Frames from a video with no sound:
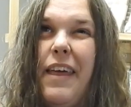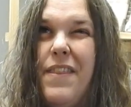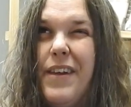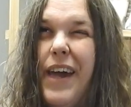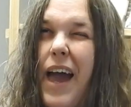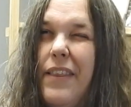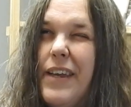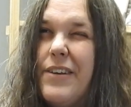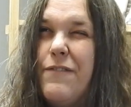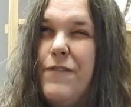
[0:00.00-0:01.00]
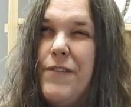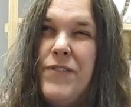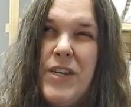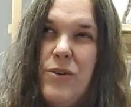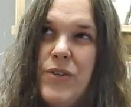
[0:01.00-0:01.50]
I think I had
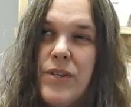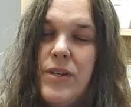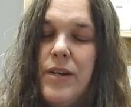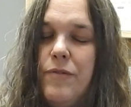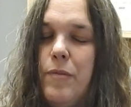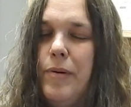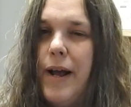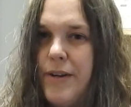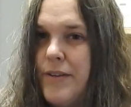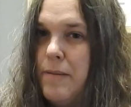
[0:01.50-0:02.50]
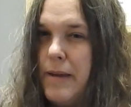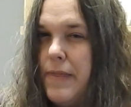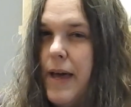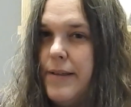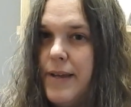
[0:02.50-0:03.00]
15 or 16 different products I made
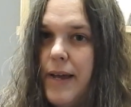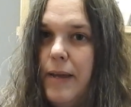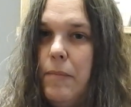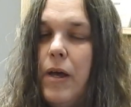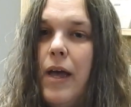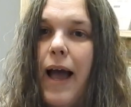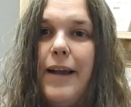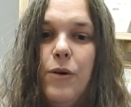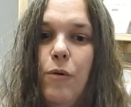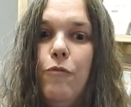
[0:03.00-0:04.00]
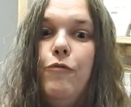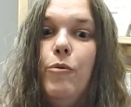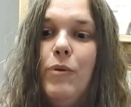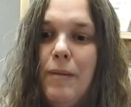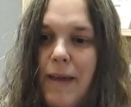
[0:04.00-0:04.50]
that time. I don't
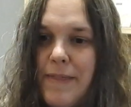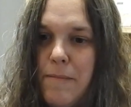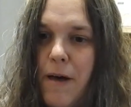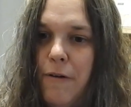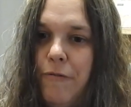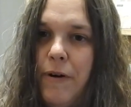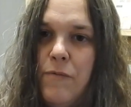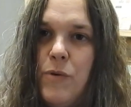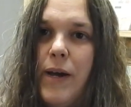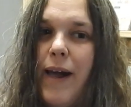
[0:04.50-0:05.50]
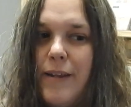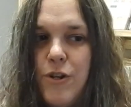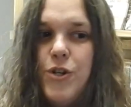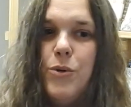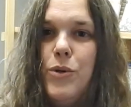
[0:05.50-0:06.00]
fully make them all in front of you. I kind
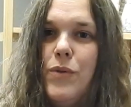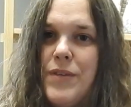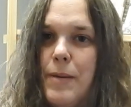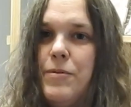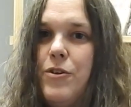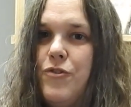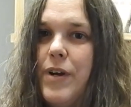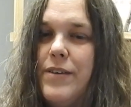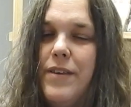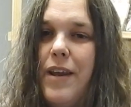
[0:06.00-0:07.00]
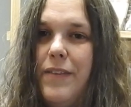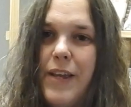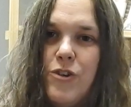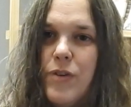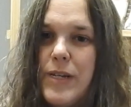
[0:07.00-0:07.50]
of show you the tips and tricks and
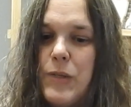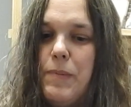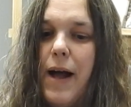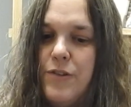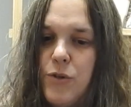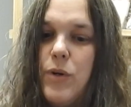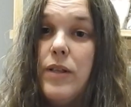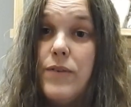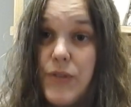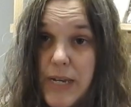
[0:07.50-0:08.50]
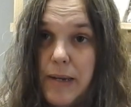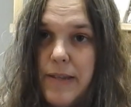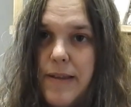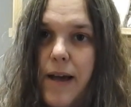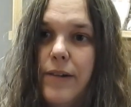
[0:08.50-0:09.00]
any tricky spots so you can see
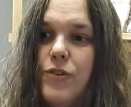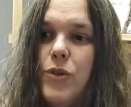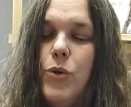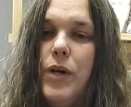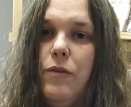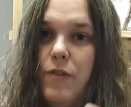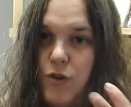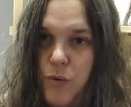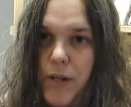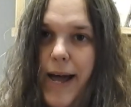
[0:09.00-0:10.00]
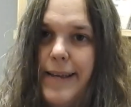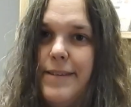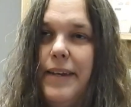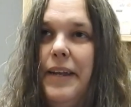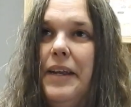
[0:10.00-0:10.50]
it done, so you can visualize
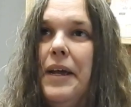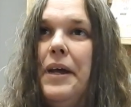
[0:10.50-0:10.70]
it.